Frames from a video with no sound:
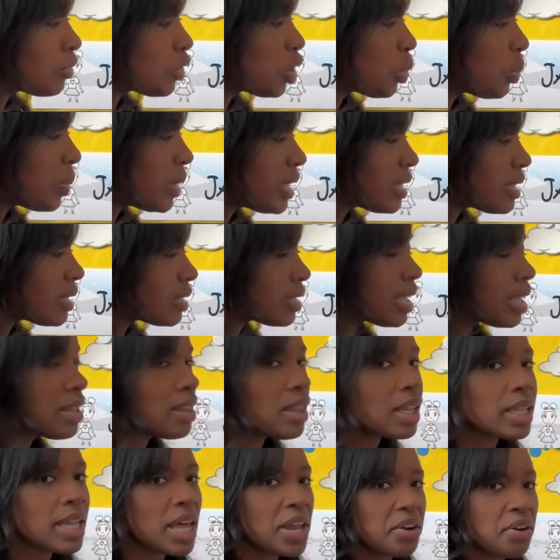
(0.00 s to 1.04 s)
Do we see
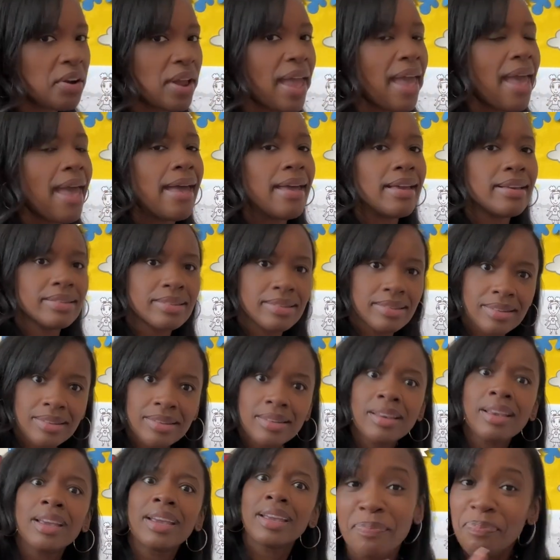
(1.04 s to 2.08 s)
the letter S?